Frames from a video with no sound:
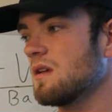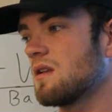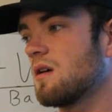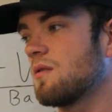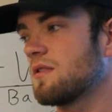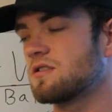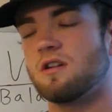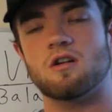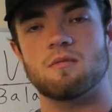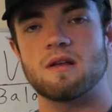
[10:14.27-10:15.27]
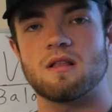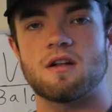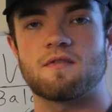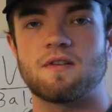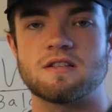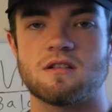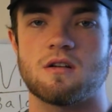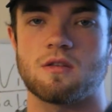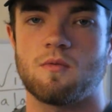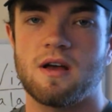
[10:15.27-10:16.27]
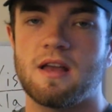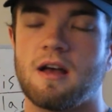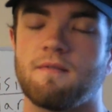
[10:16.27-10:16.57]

you know there's not going to be a lot of friends along the way.